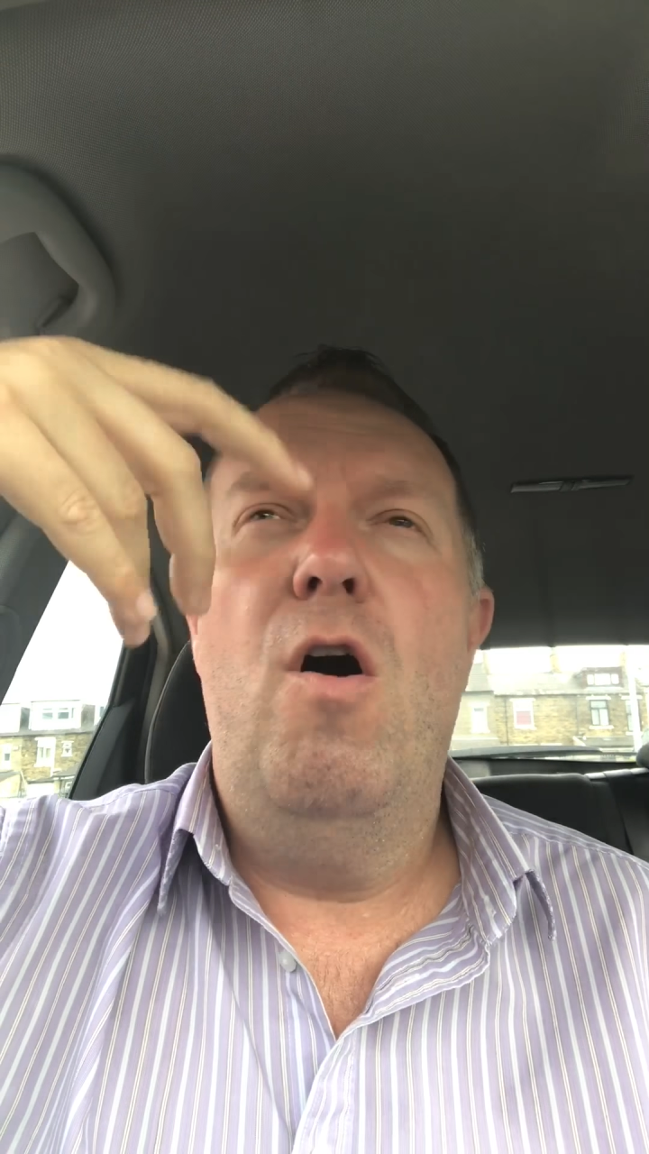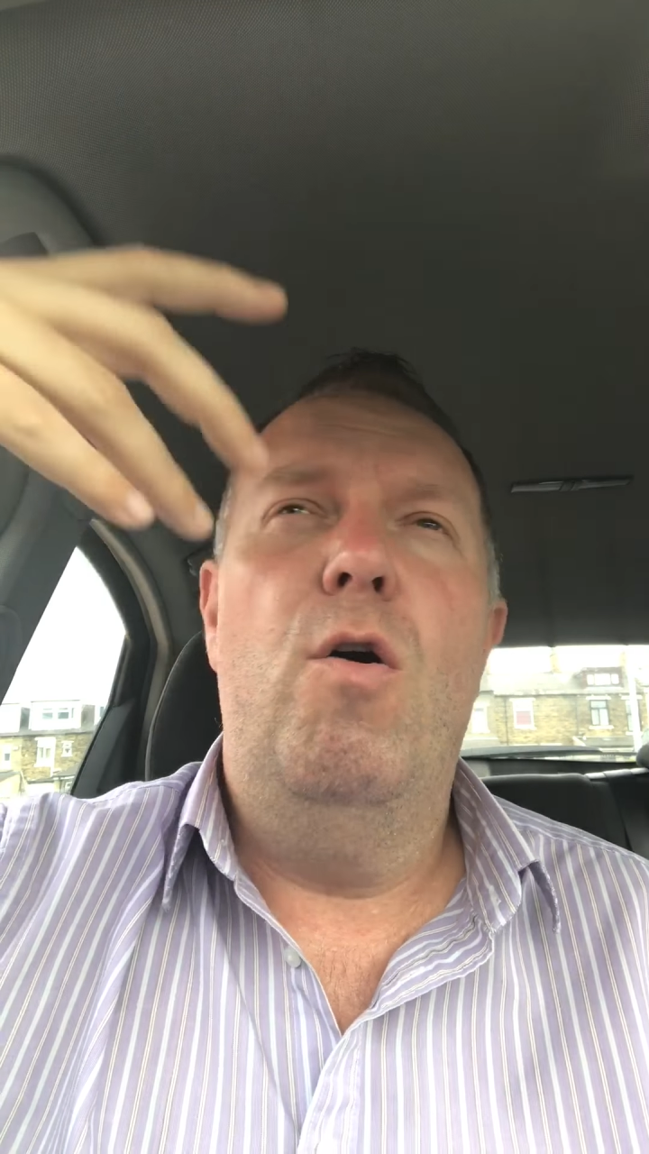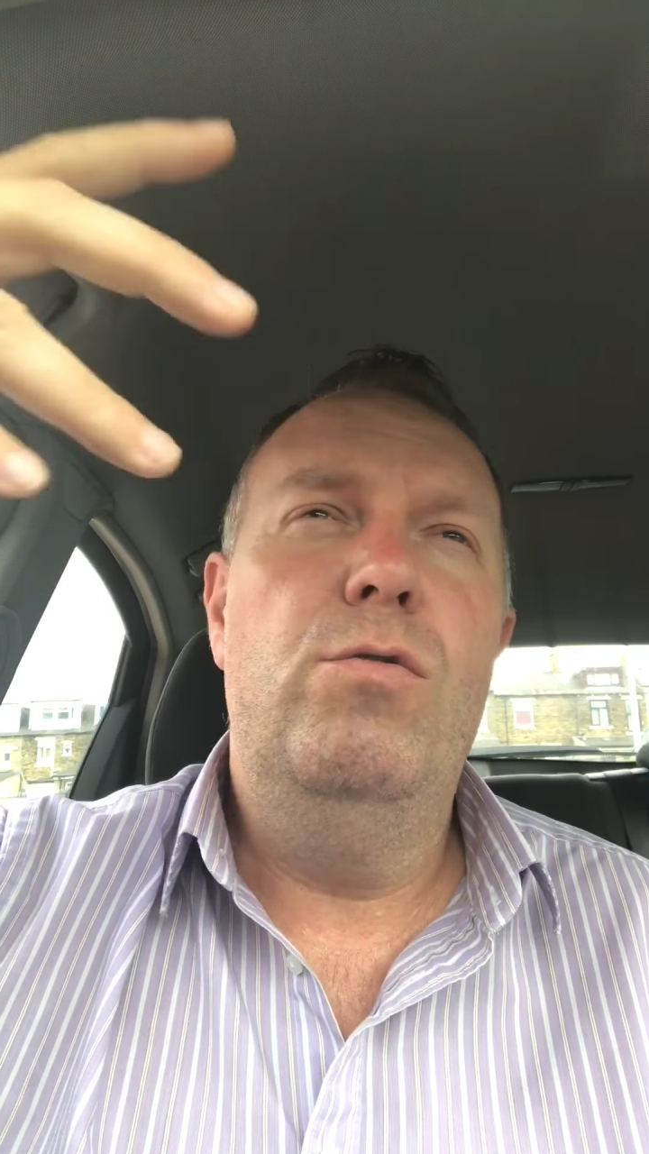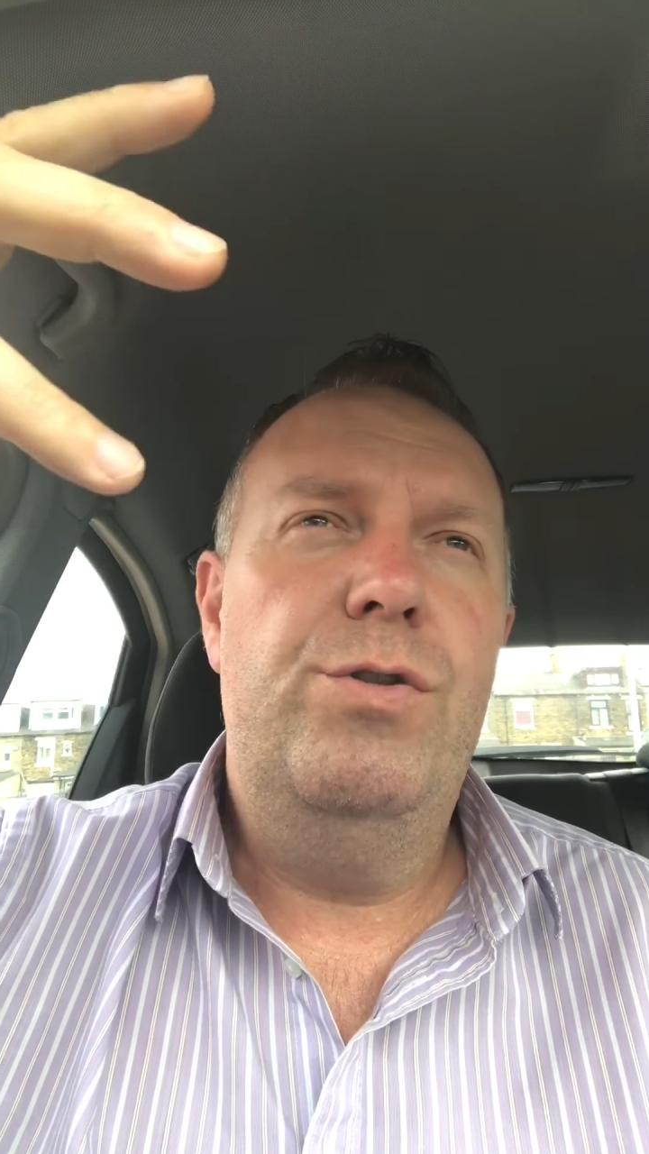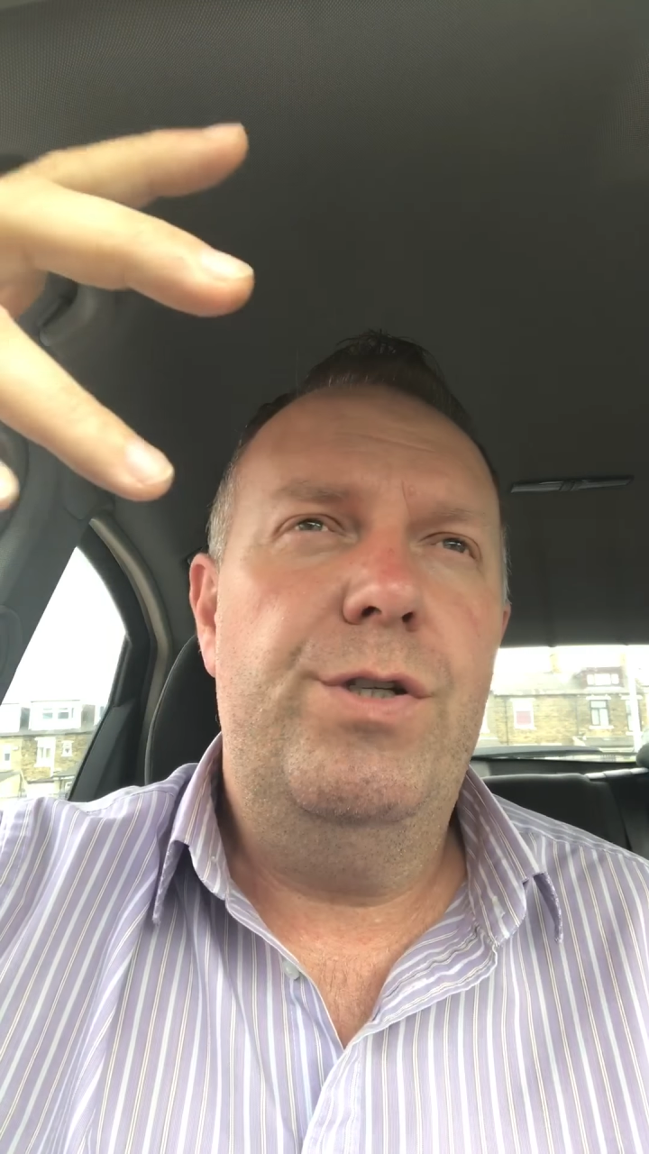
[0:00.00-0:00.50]

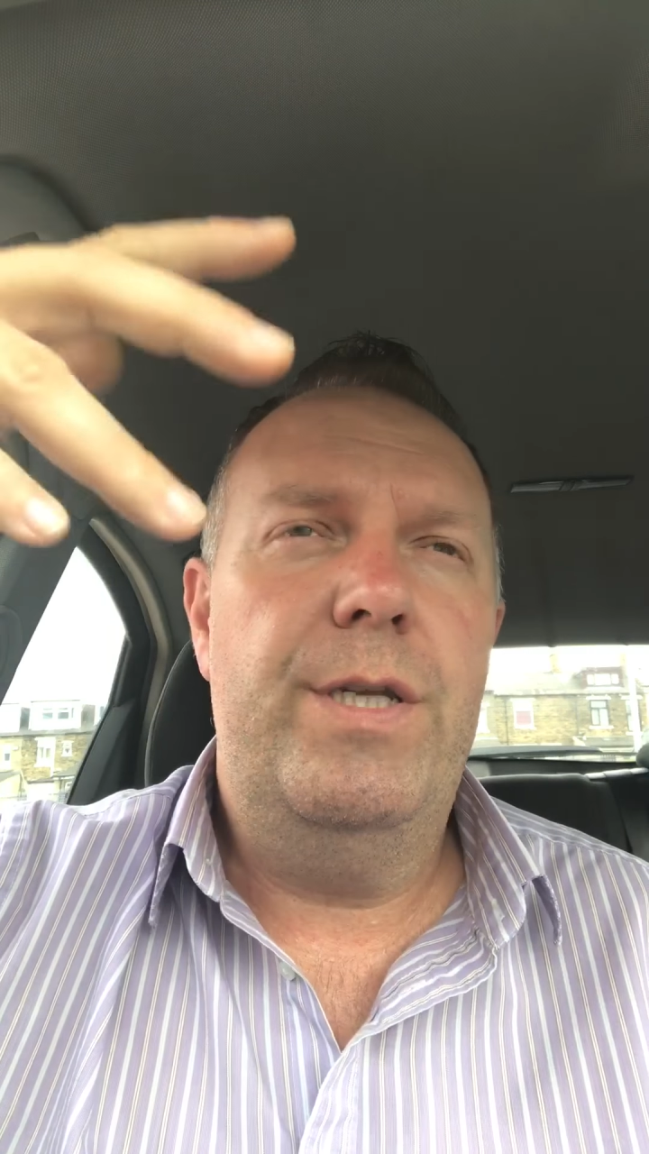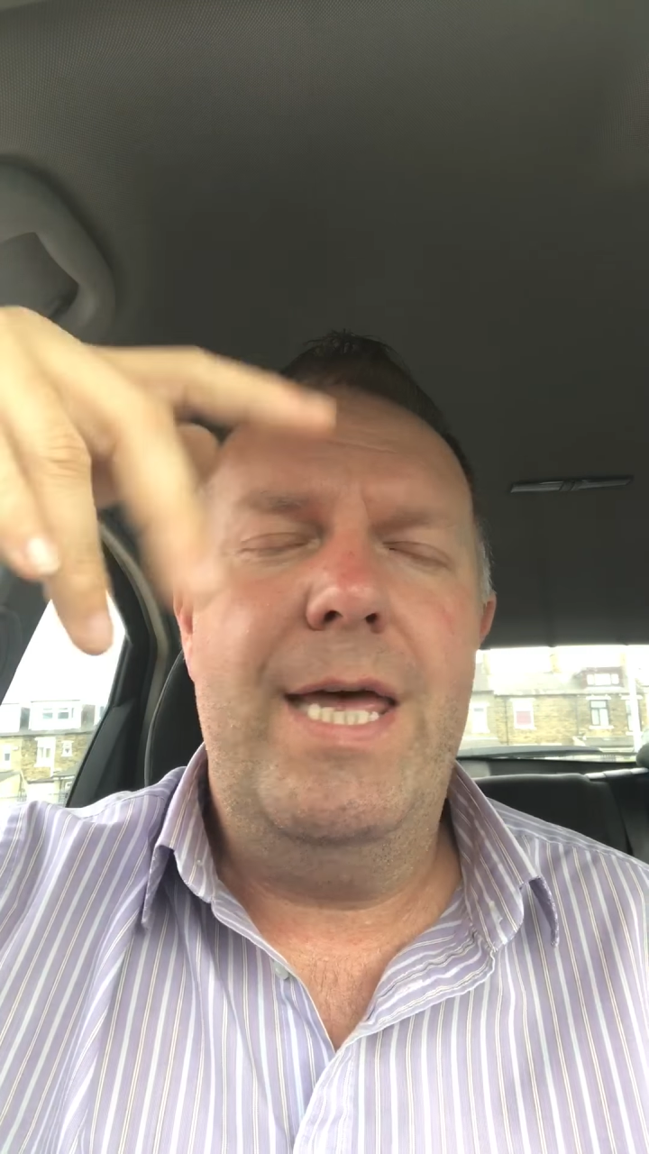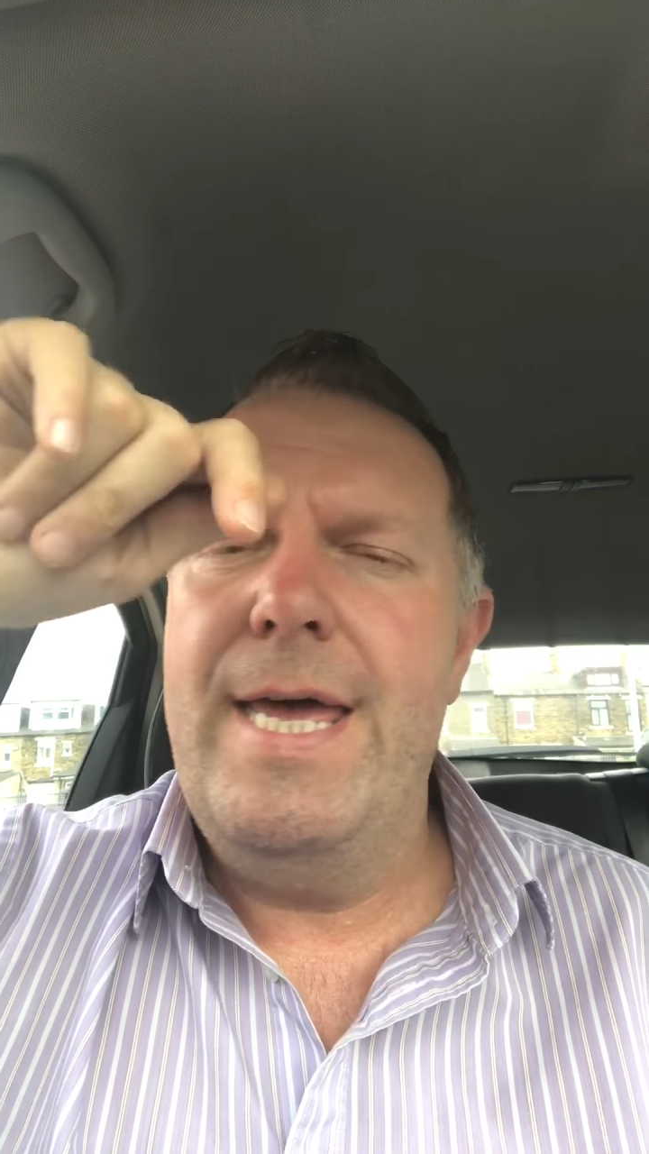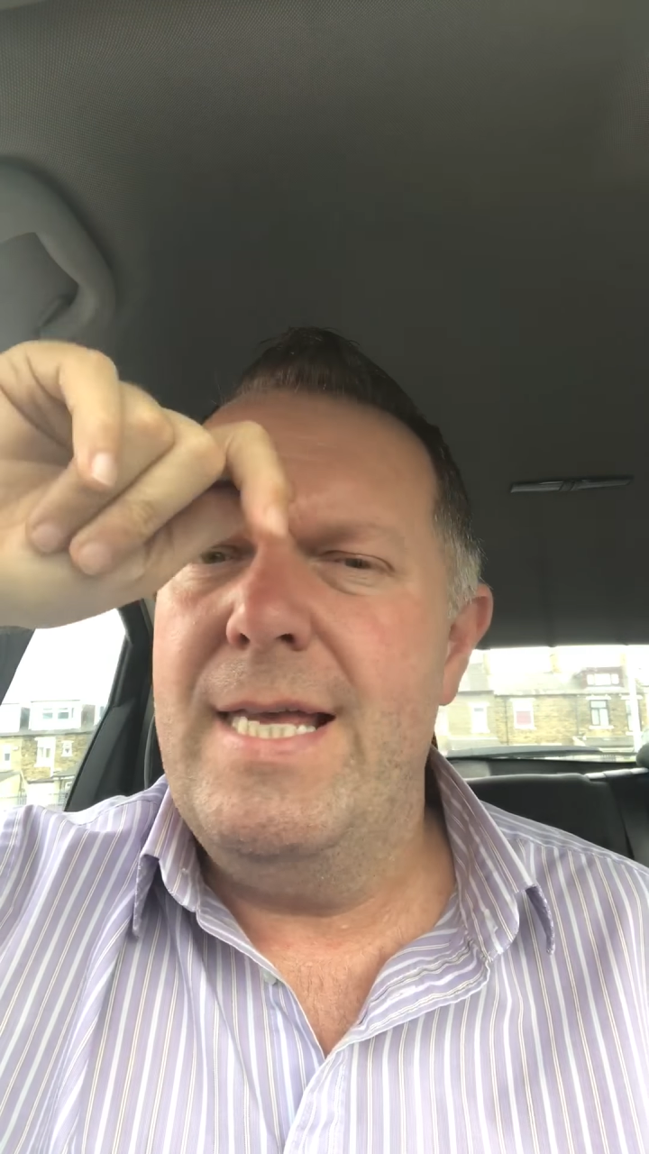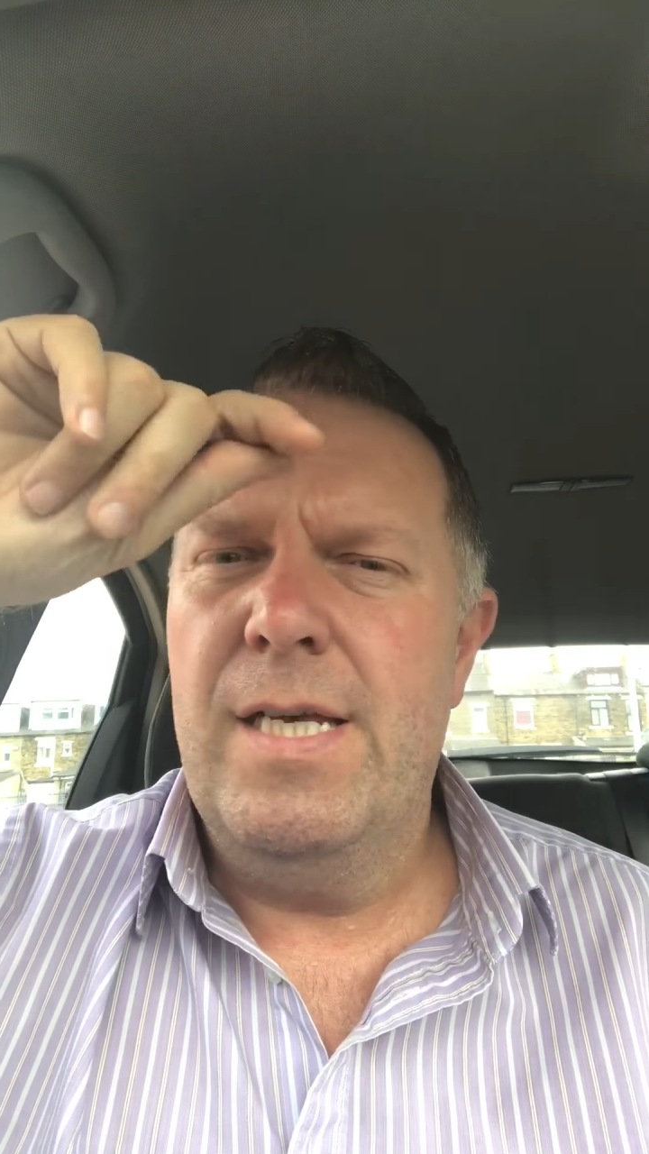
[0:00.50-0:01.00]
100
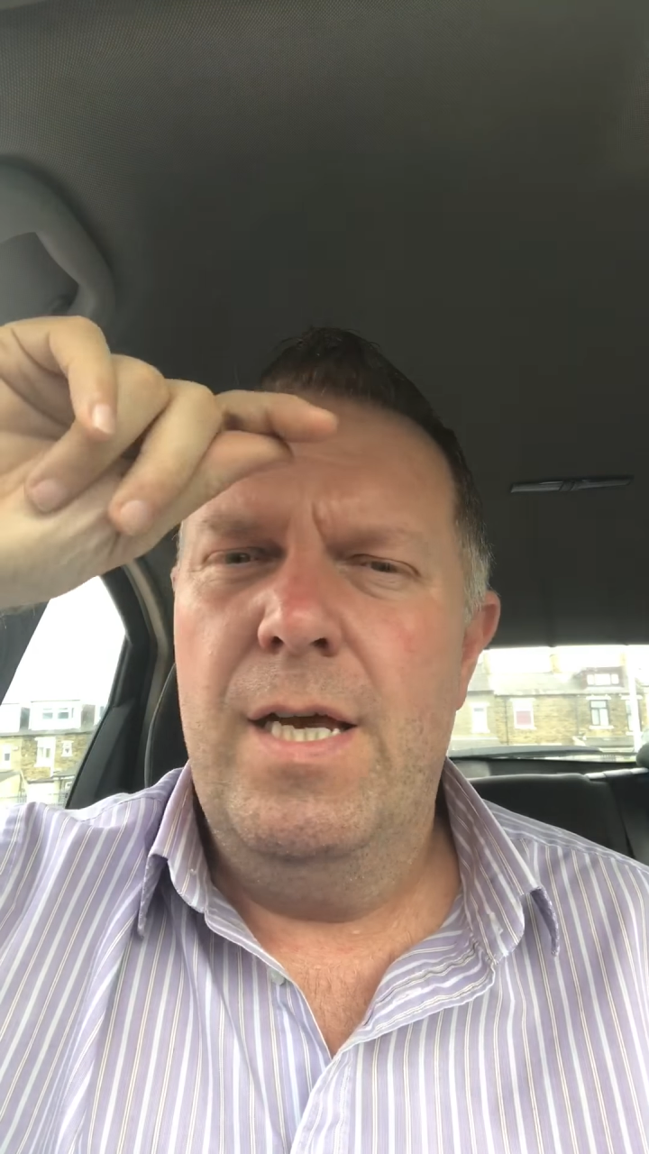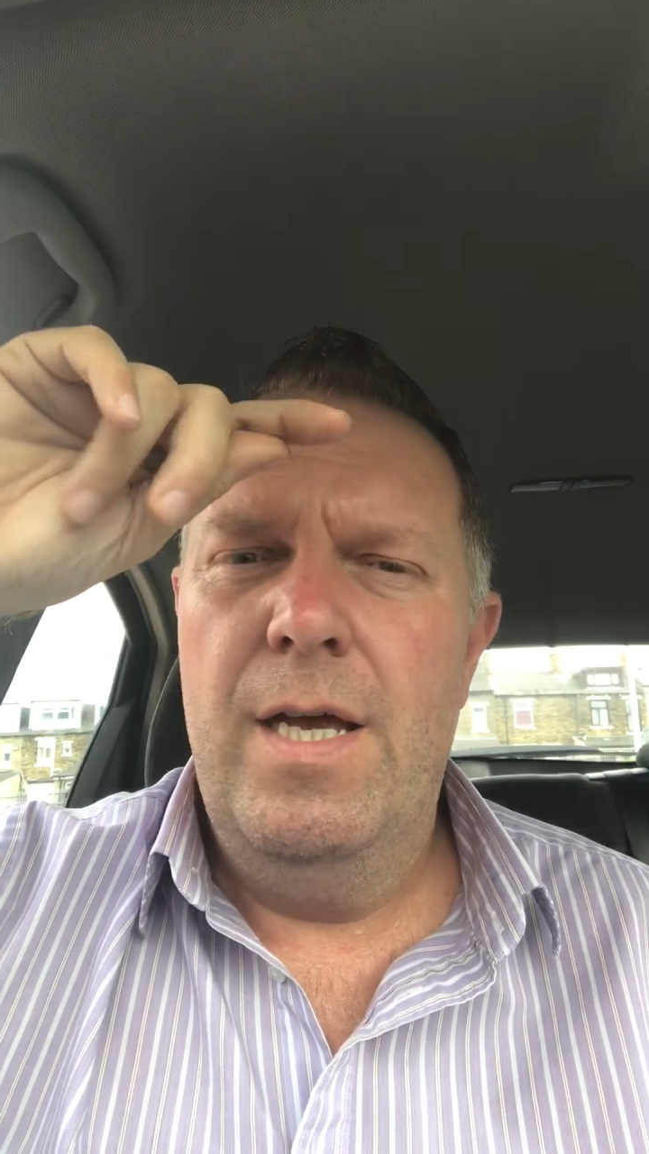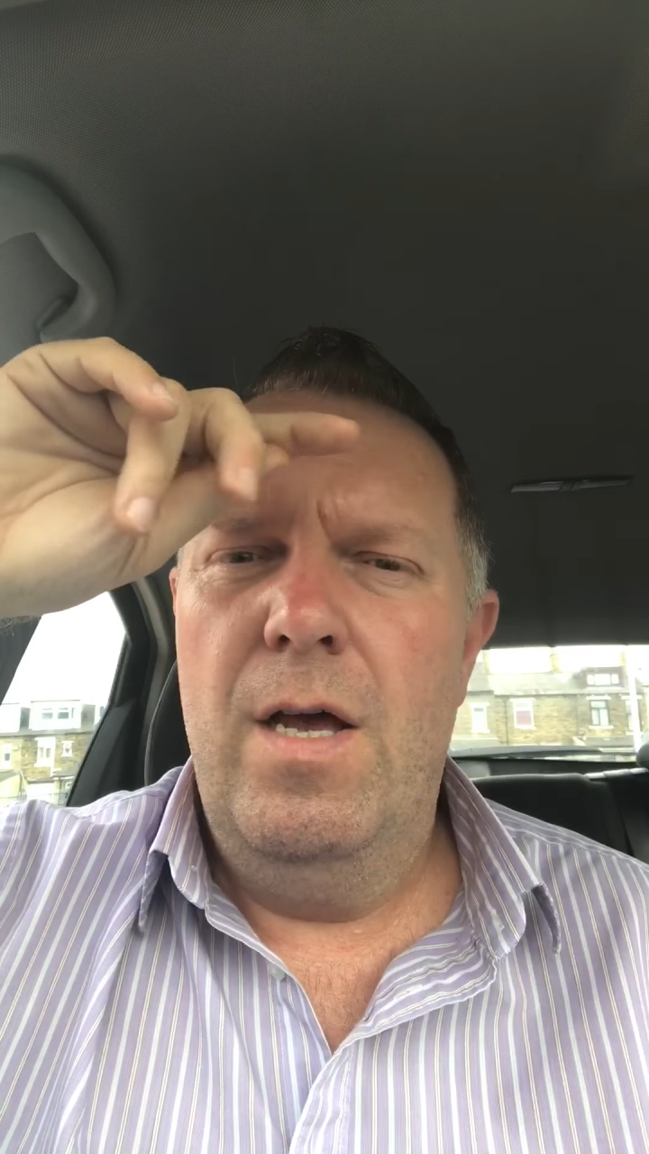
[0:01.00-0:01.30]
days,